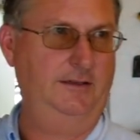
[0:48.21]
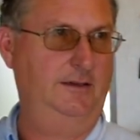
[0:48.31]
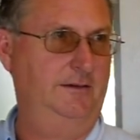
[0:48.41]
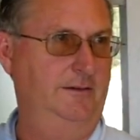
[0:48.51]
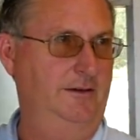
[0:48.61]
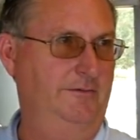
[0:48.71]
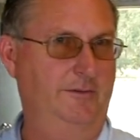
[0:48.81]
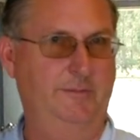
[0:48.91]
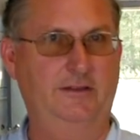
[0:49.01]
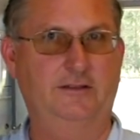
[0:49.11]
uh, of
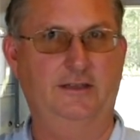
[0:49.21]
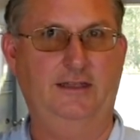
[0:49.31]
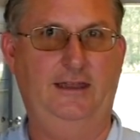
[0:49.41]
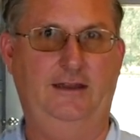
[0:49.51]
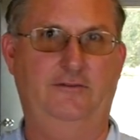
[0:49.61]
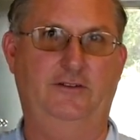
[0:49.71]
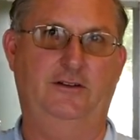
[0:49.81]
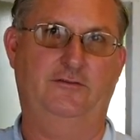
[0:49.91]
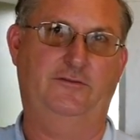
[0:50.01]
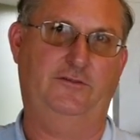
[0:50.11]
the building have
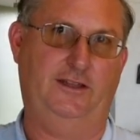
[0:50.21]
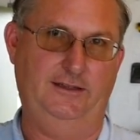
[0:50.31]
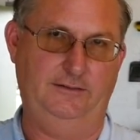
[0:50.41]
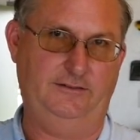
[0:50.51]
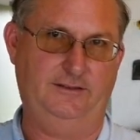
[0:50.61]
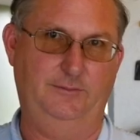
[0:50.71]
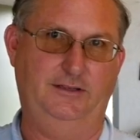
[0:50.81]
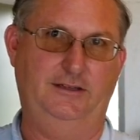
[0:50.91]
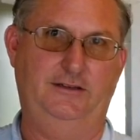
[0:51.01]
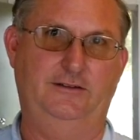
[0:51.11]
a flight
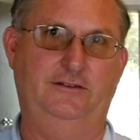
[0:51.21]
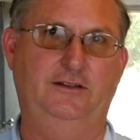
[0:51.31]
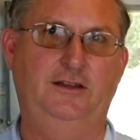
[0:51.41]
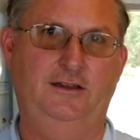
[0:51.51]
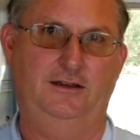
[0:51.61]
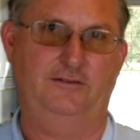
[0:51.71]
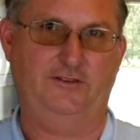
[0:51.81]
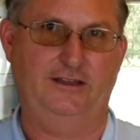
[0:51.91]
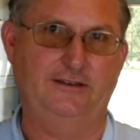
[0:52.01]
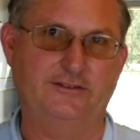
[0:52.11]
simulator, a
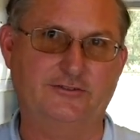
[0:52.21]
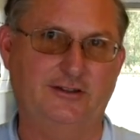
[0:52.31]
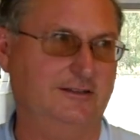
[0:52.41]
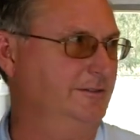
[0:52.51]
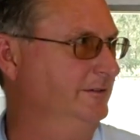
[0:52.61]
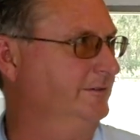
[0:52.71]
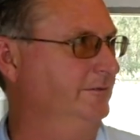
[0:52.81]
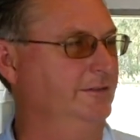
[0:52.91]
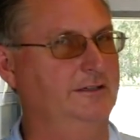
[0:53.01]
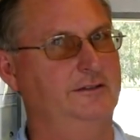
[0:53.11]
flight instructor, so
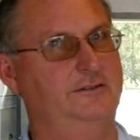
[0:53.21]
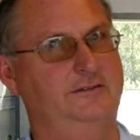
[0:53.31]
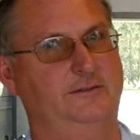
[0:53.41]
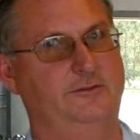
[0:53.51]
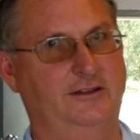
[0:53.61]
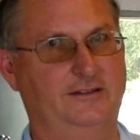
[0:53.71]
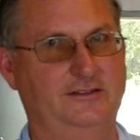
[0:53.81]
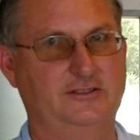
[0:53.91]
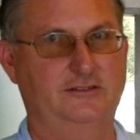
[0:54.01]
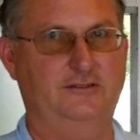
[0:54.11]
we can do some
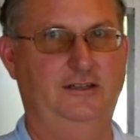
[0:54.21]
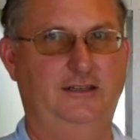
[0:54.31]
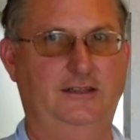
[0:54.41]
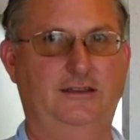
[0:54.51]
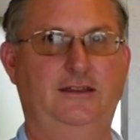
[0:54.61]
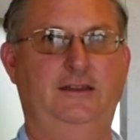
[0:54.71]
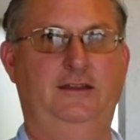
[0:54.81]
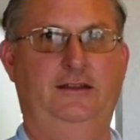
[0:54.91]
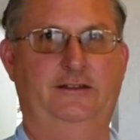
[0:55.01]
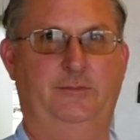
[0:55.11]
transition training.
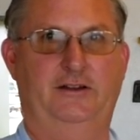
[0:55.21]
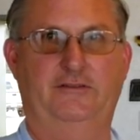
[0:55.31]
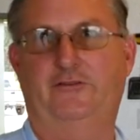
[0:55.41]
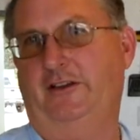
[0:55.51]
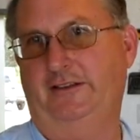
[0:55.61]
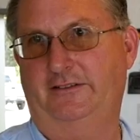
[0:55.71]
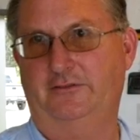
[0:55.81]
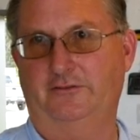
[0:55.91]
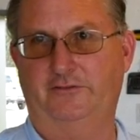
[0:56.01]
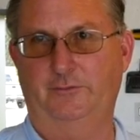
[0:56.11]
It's part of a flight
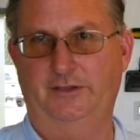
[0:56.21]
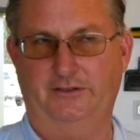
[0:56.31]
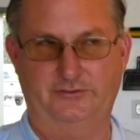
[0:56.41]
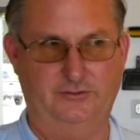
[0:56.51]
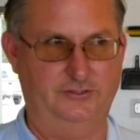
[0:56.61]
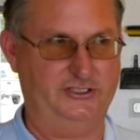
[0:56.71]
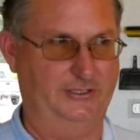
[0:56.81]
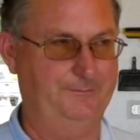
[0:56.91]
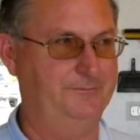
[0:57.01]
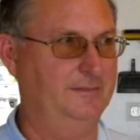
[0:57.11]
school from Middle
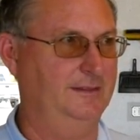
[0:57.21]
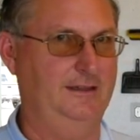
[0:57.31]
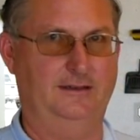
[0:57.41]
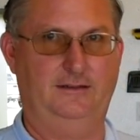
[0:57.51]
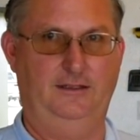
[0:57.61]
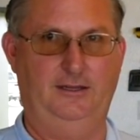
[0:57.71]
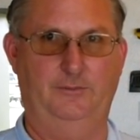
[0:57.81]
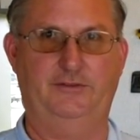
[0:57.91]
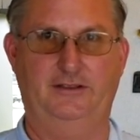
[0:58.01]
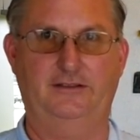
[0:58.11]
Georgia that oh, wow.
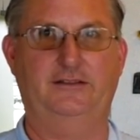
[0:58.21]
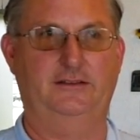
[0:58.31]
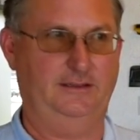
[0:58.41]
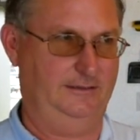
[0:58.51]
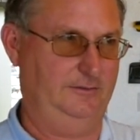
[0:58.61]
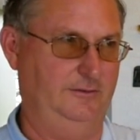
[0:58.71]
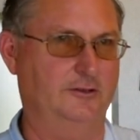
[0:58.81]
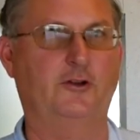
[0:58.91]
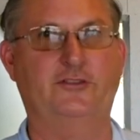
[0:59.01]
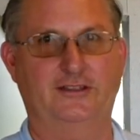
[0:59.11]
helps us, and they do
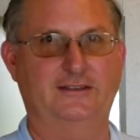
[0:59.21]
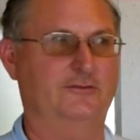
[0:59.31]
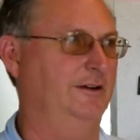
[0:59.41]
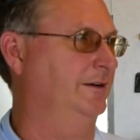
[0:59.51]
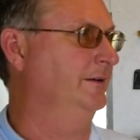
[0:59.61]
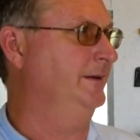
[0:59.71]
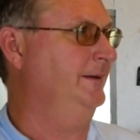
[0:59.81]
their own thing as well.